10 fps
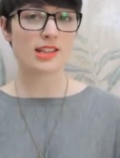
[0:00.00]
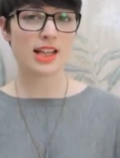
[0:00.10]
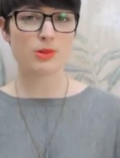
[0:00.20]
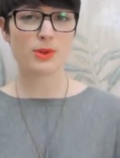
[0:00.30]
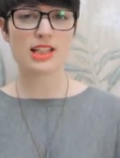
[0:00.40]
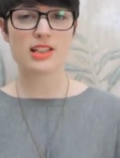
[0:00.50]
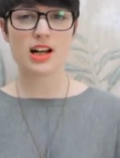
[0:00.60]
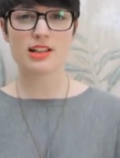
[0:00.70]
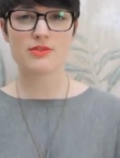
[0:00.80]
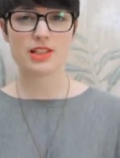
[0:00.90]
Second one is
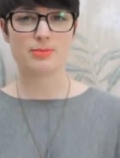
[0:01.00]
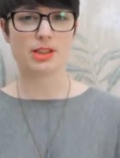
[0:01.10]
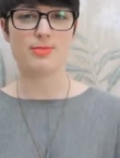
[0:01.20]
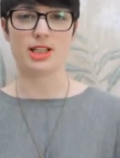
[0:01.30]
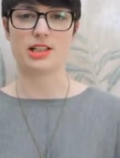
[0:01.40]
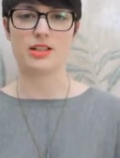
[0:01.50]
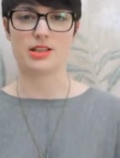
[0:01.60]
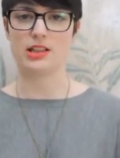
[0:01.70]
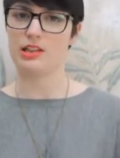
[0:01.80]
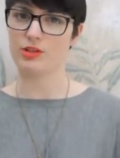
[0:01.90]
kind of similar, but I
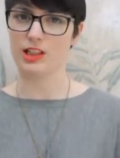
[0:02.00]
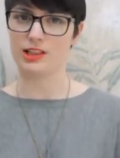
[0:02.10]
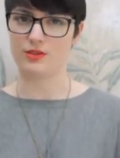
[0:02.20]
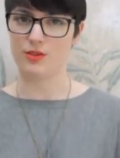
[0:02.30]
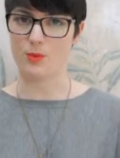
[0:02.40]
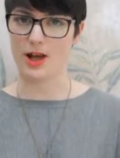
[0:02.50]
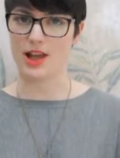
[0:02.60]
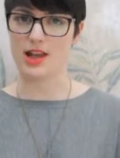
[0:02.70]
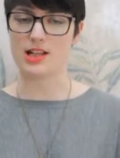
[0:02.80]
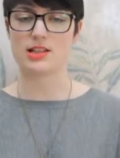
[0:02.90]
use it in a really different
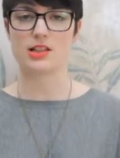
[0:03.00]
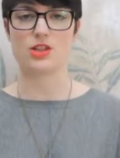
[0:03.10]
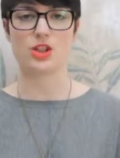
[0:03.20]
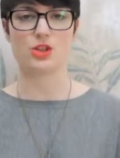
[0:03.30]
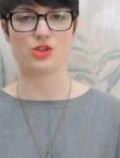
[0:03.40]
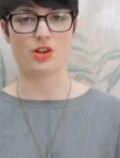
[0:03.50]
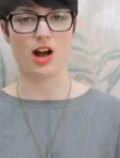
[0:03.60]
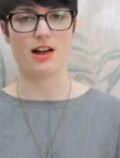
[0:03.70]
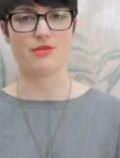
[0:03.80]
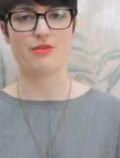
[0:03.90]
way. It's Google
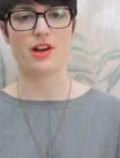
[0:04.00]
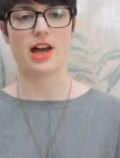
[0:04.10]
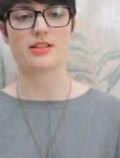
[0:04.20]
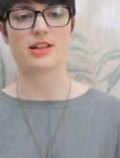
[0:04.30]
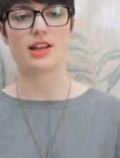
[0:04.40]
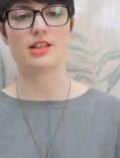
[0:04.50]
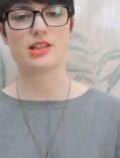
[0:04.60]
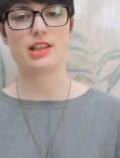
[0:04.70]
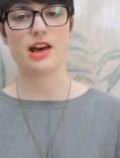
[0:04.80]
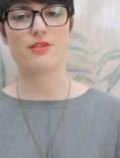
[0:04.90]
Drive, and I
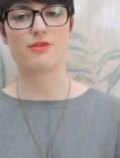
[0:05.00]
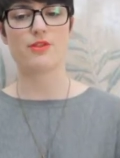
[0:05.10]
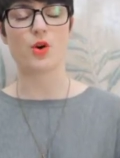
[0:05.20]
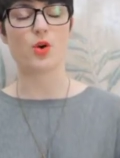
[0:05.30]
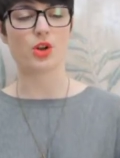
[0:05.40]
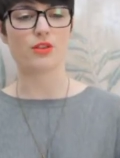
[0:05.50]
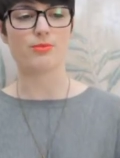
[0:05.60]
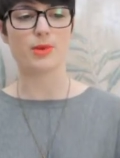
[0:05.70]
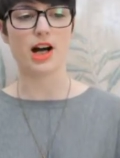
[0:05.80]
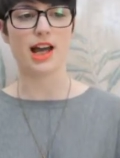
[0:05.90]
use that for all of
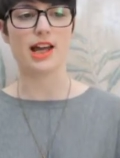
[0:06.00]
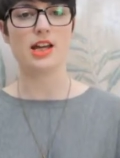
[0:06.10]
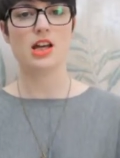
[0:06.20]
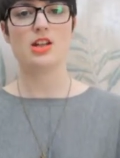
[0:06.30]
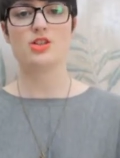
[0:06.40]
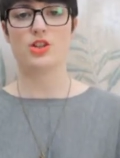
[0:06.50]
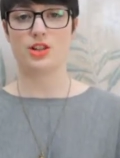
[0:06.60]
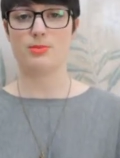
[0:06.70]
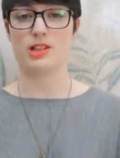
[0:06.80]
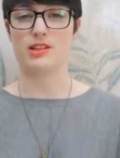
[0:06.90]
my
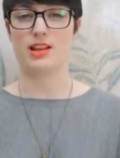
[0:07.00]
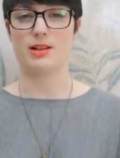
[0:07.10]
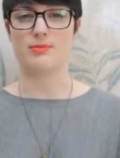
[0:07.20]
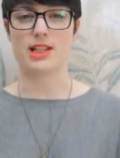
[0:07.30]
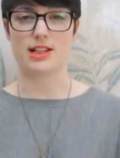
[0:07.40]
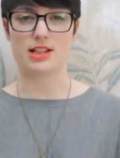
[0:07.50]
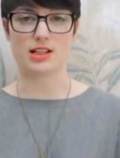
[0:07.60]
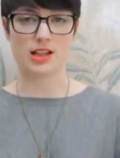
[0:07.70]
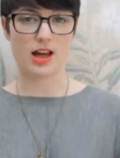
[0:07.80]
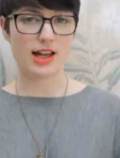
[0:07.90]
documents that I'm sending
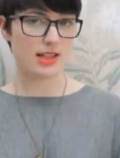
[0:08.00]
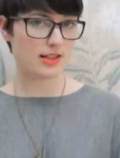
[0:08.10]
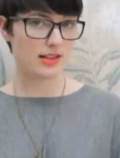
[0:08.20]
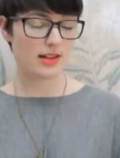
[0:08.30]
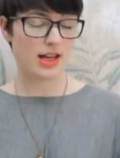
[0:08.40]
to clients.